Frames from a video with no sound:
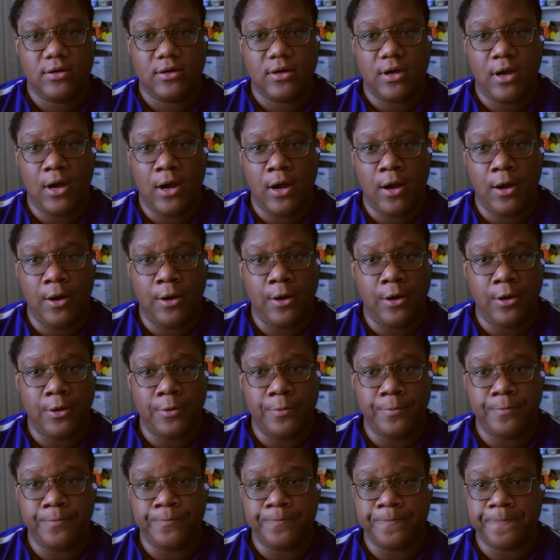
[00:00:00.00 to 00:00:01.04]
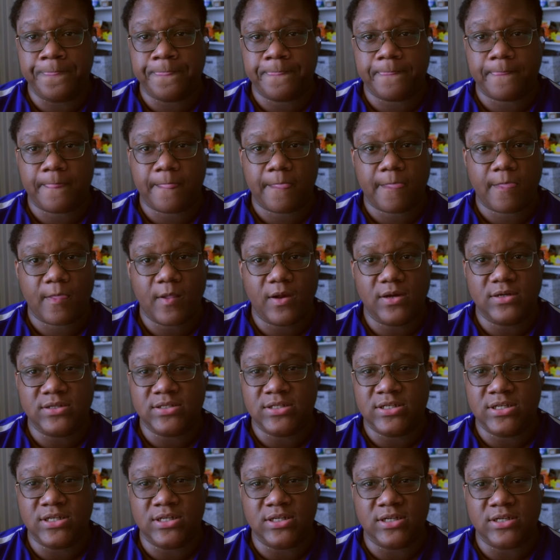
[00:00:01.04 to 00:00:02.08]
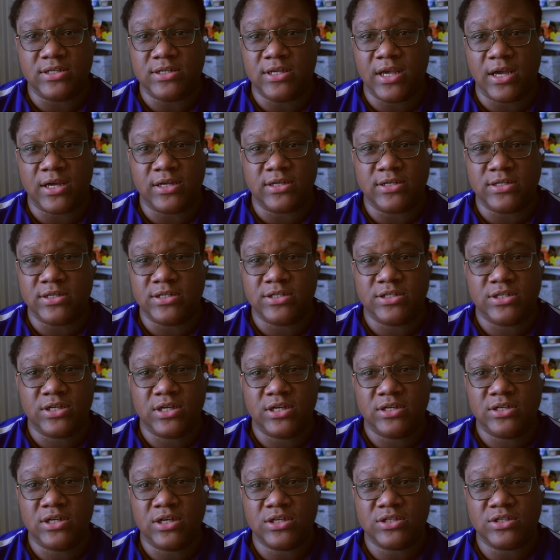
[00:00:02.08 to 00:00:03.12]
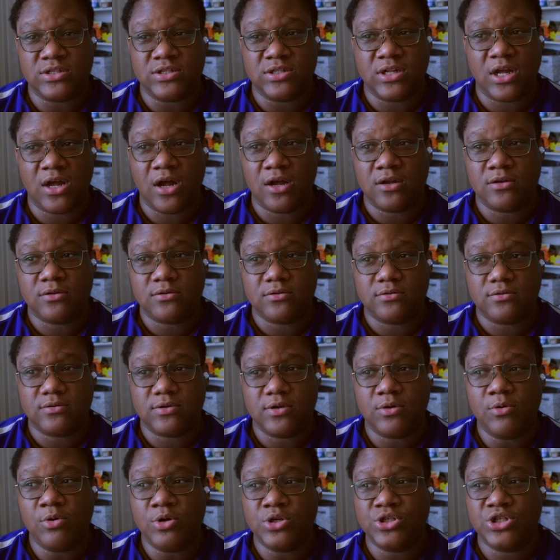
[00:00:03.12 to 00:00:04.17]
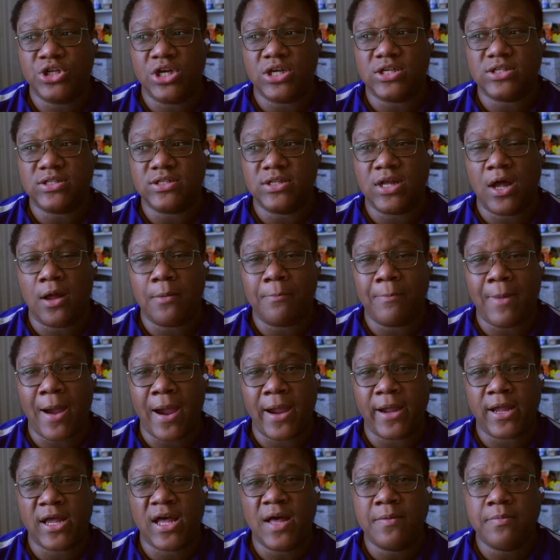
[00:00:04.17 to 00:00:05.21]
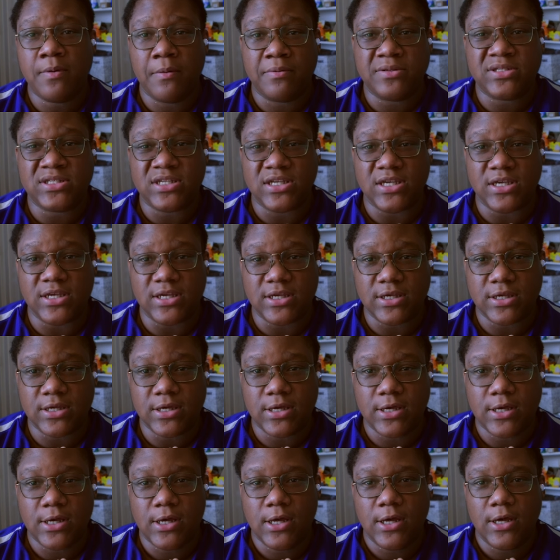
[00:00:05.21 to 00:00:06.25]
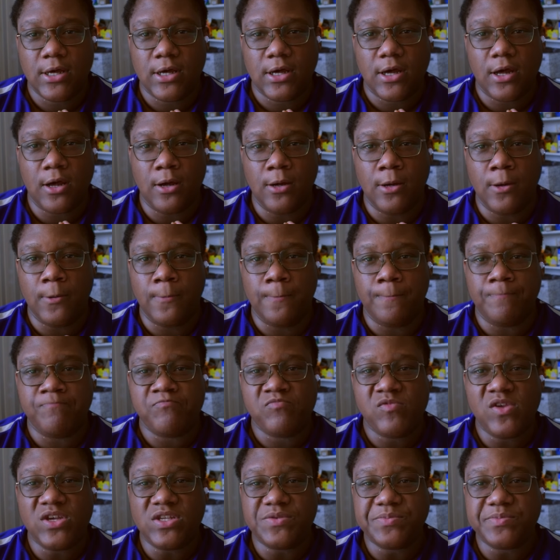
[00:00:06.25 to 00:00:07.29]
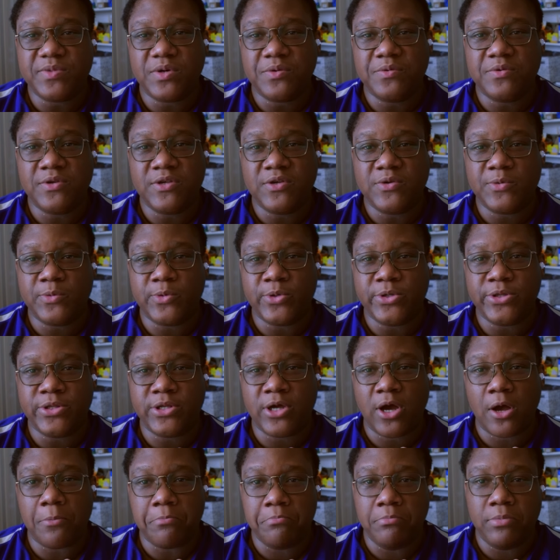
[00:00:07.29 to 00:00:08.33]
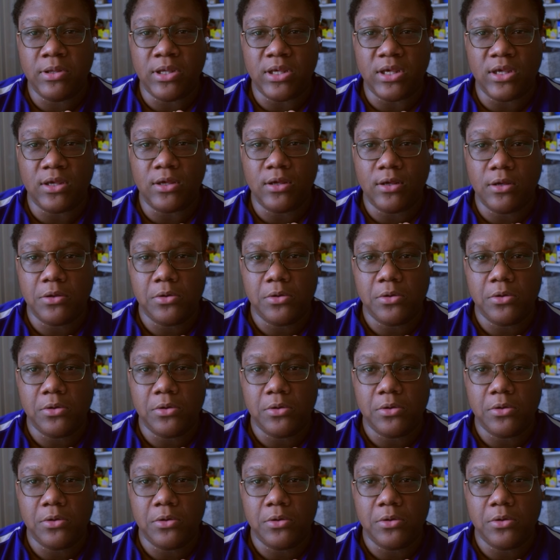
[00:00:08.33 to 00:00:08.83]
um the yeah it's just not it was just not my cup of tea um, this movie would not be